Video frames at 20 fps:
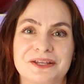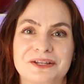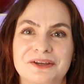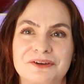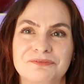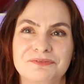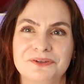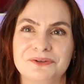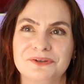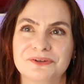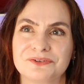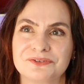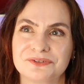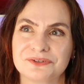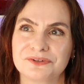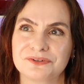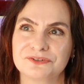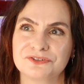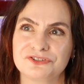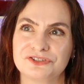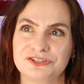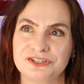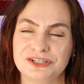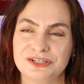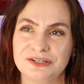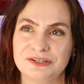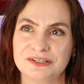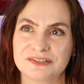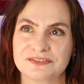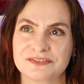And a few years ago,
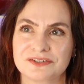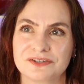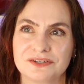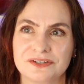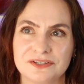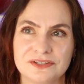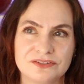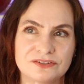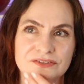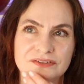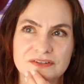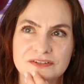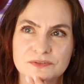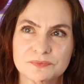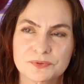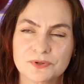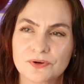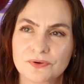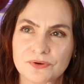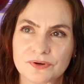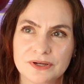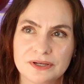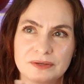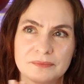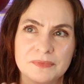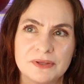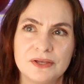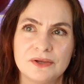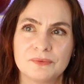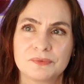she started this
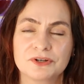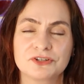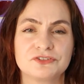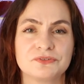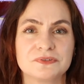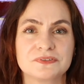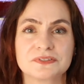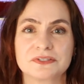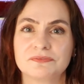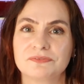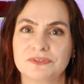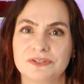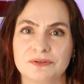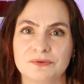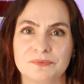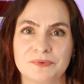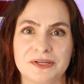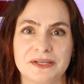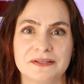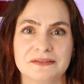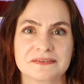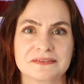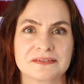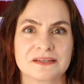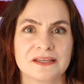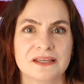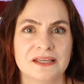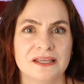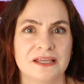program where she was lifting weights.